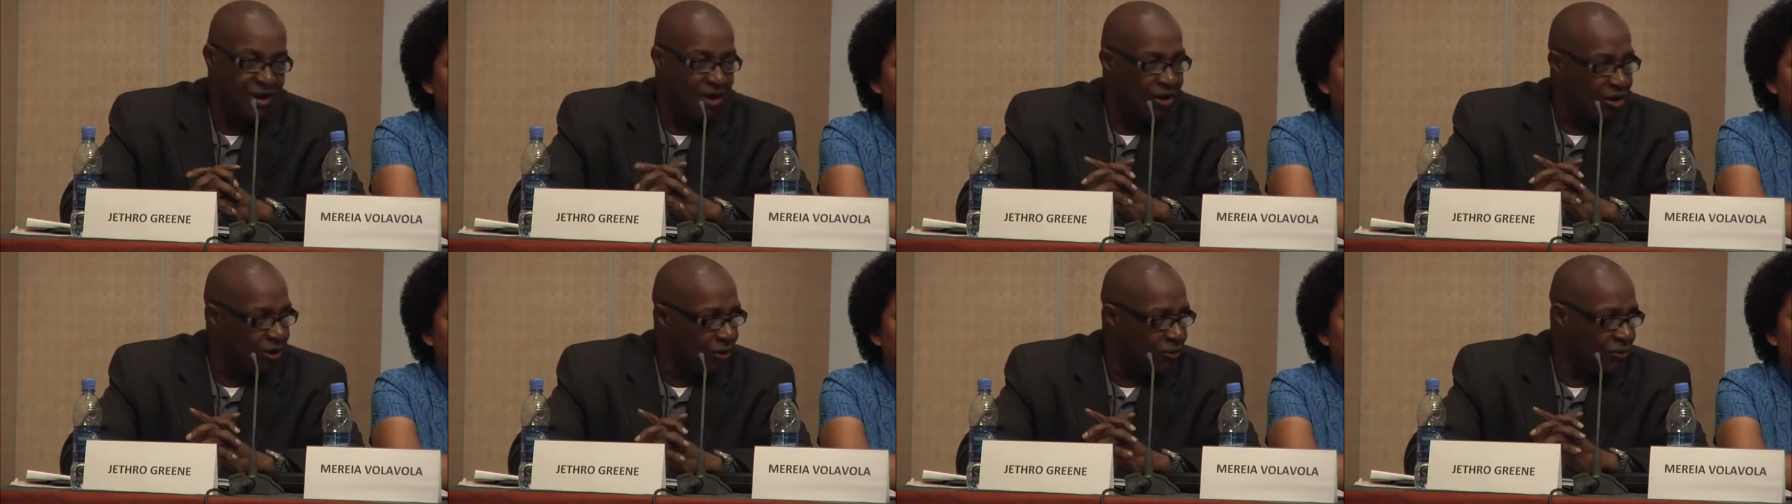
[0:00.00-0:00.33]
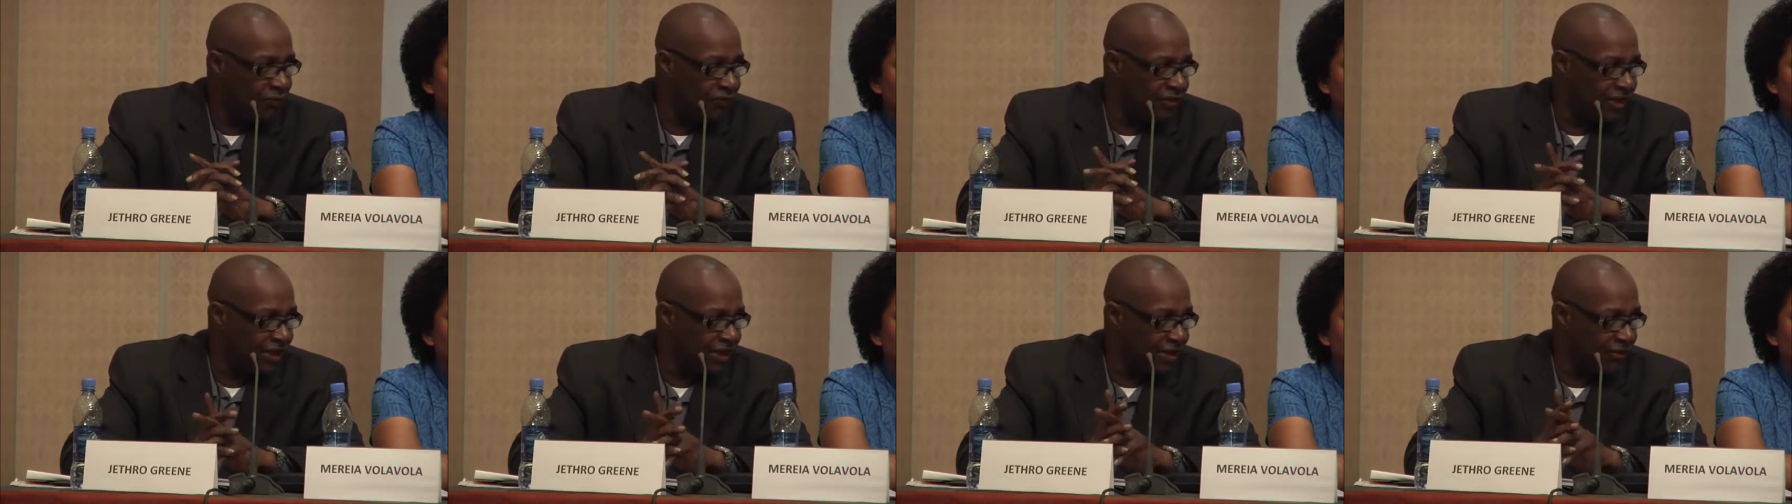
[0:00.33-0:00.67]
All
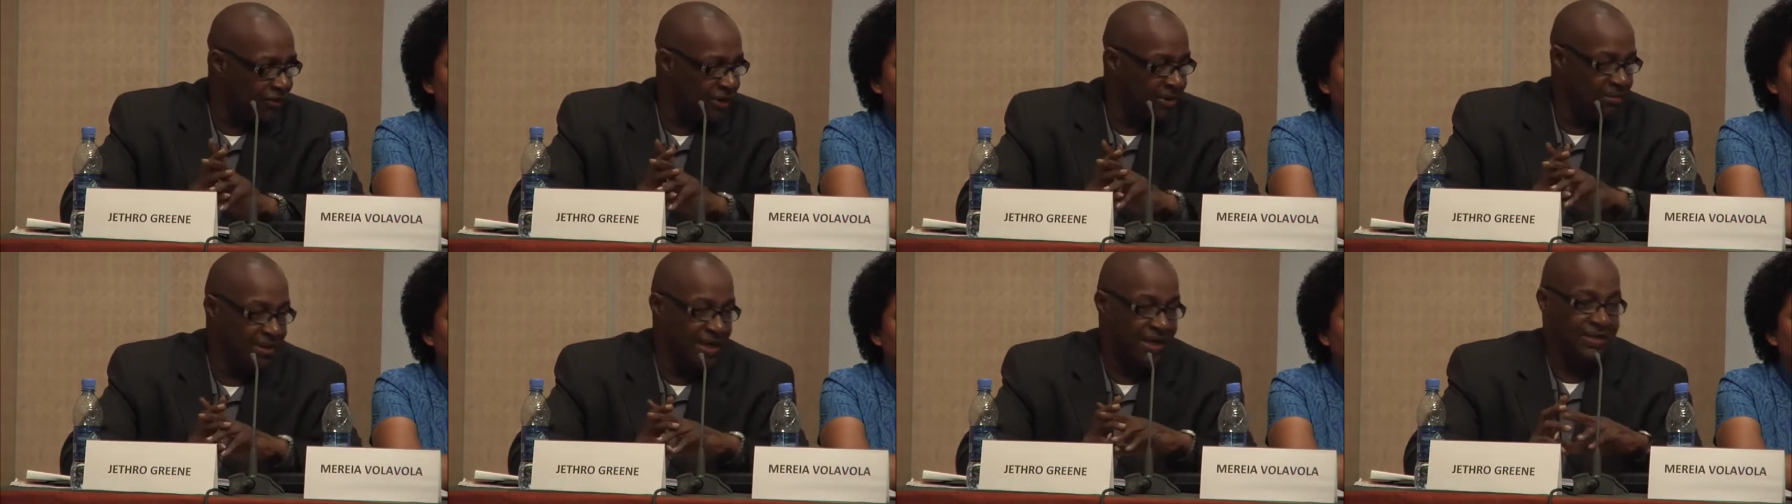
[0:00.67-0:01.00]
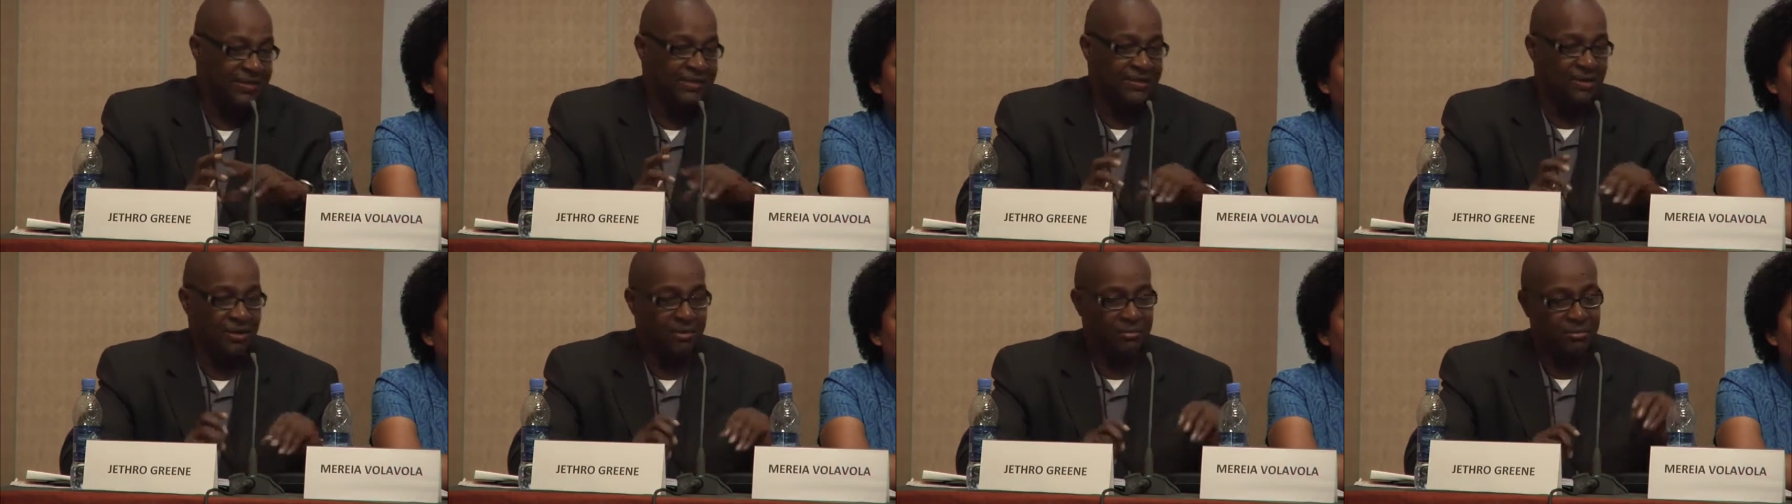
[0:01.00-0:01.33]
over the Caribbean
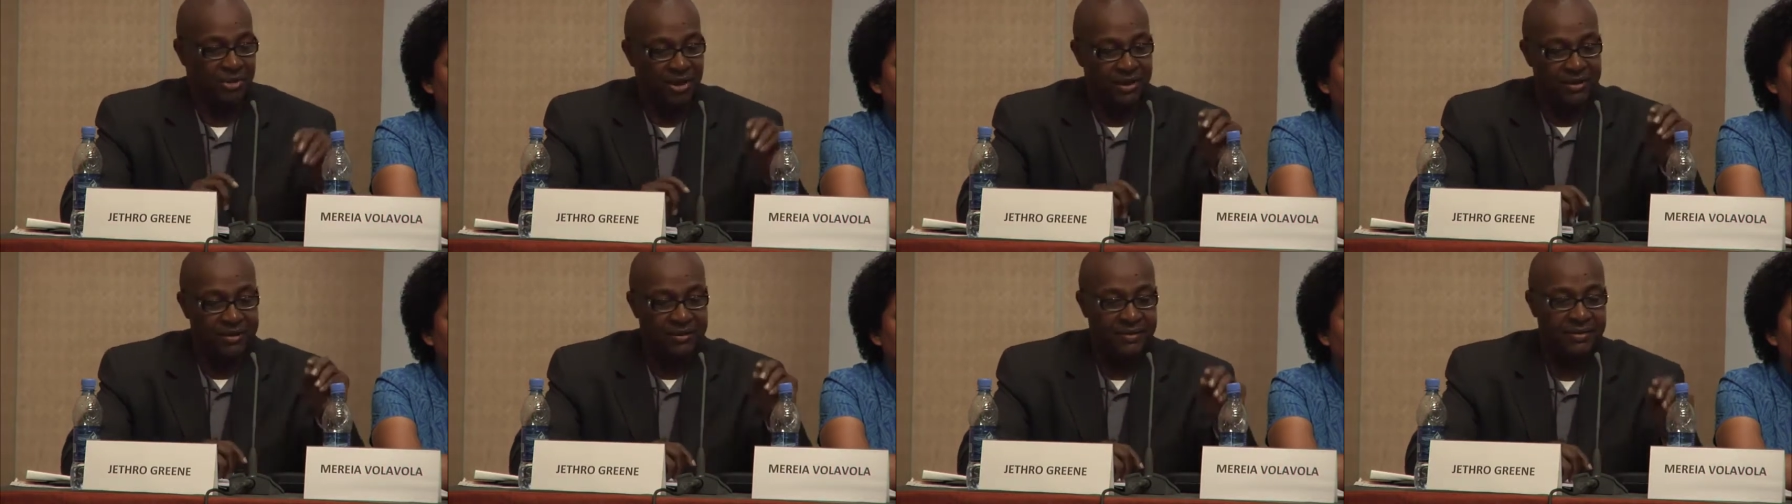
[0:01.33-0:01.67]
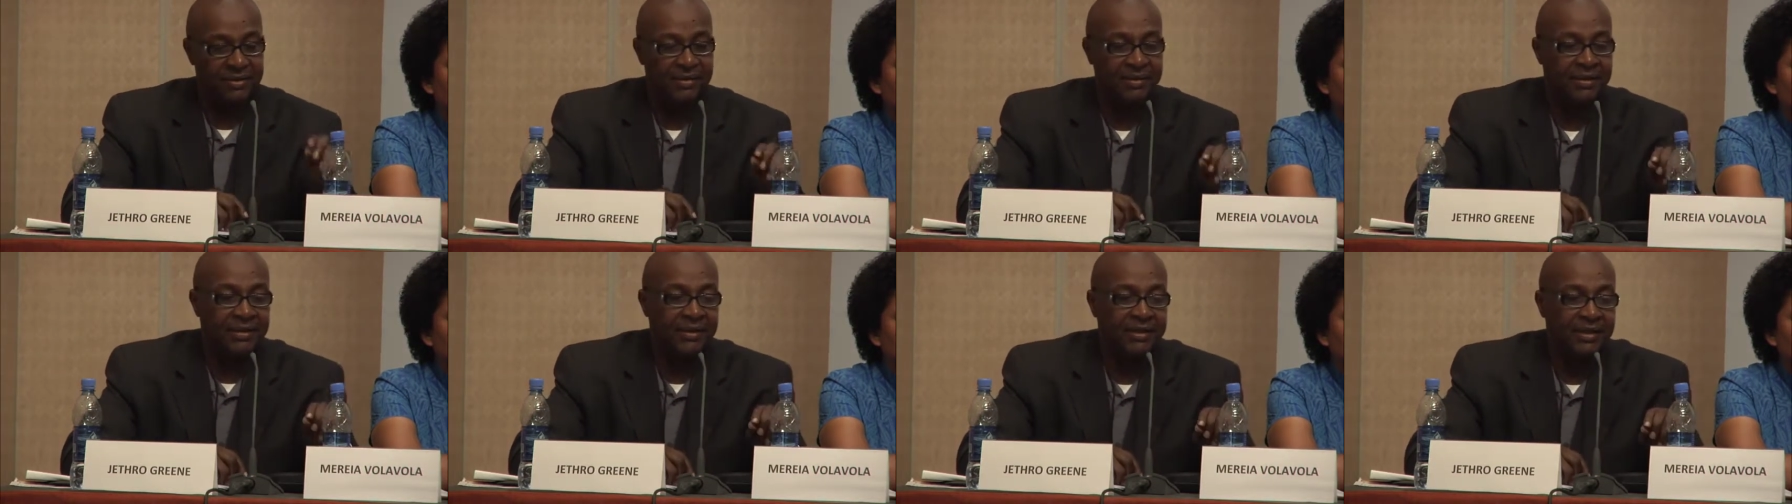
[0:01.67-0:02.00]
it's done, but
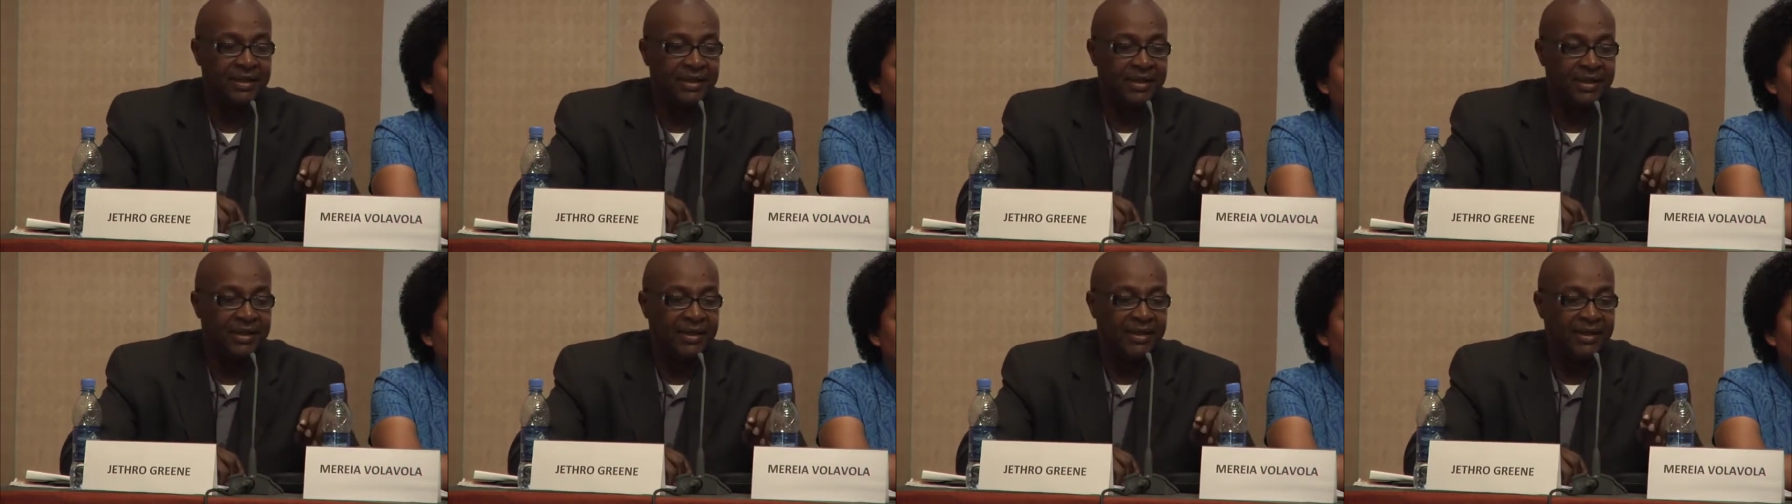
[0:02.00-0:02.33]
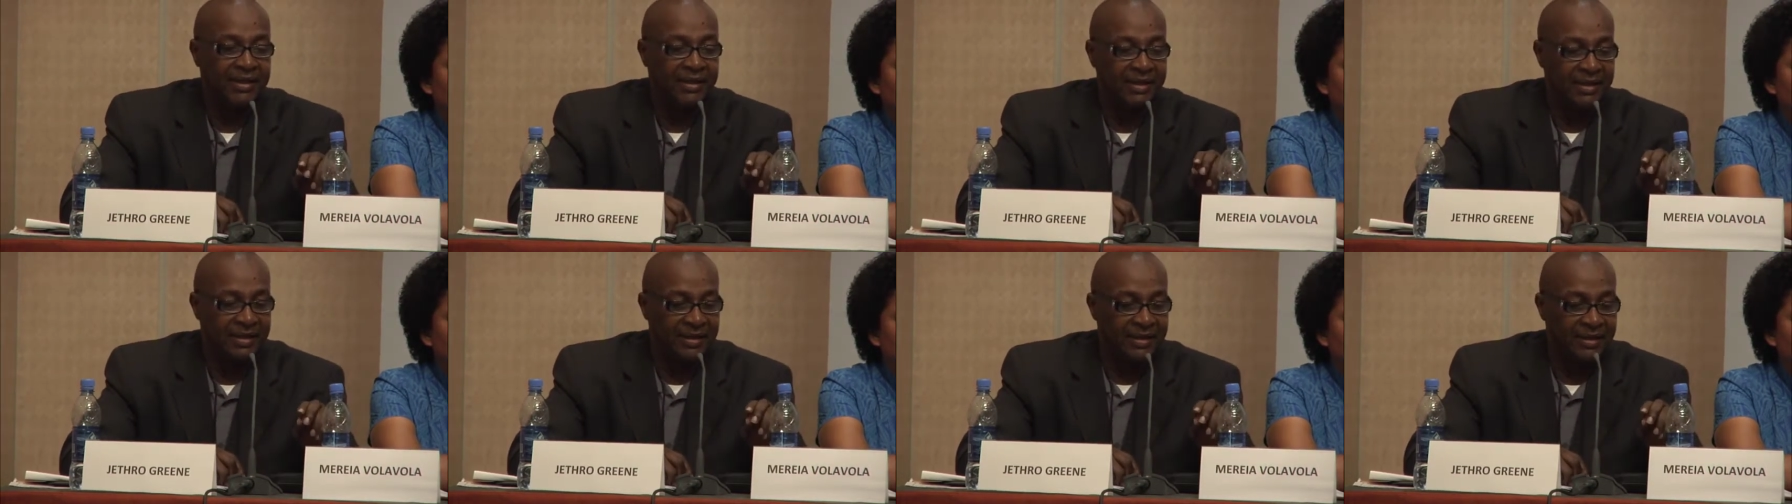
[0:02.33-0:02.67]

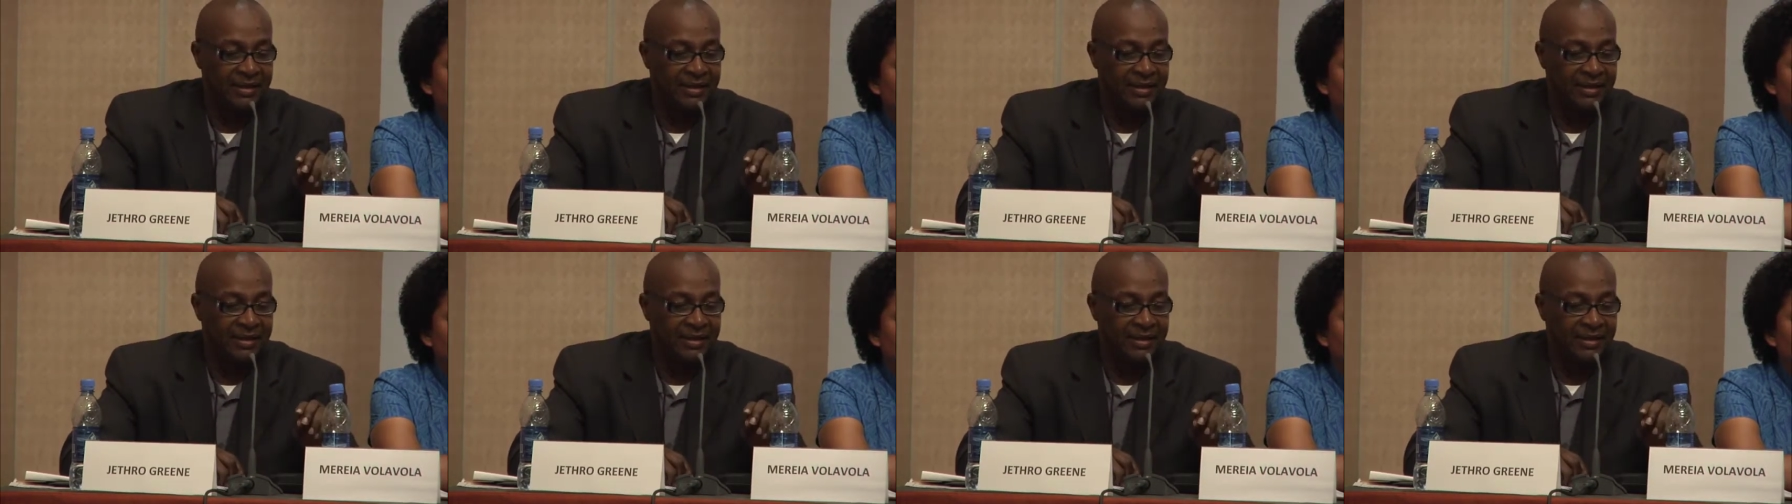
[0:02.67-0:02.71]
the,